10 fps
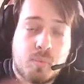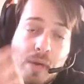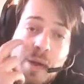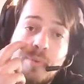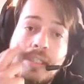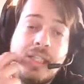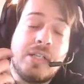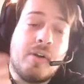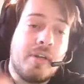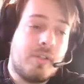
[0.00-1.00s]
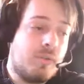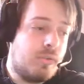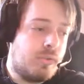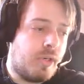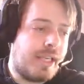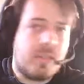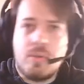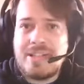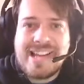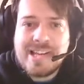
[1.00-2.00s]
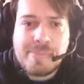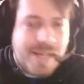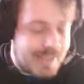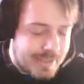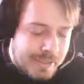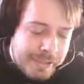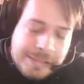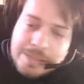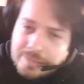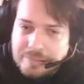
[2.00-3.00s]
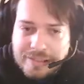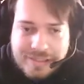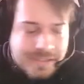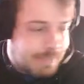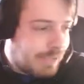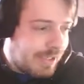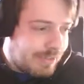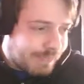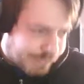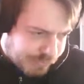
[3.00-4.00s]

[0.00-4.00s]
where we going to connect to the database. Well, simple.